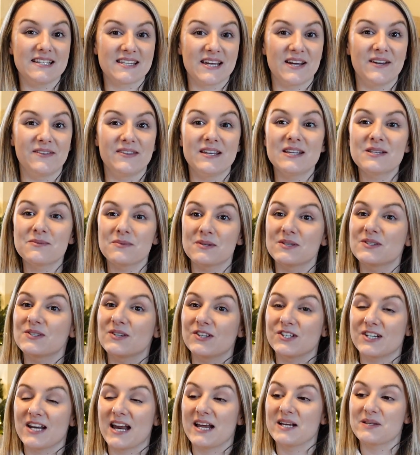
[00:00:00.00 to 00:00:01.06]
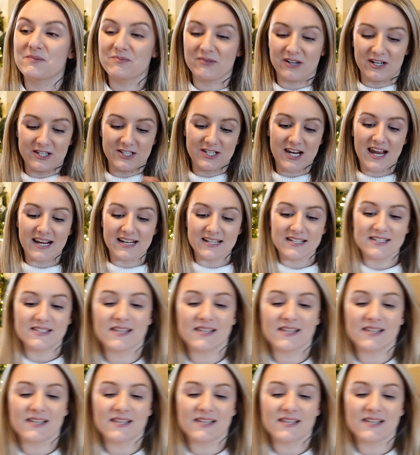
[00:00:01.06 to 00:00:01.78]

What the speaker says: So this was such a nice project.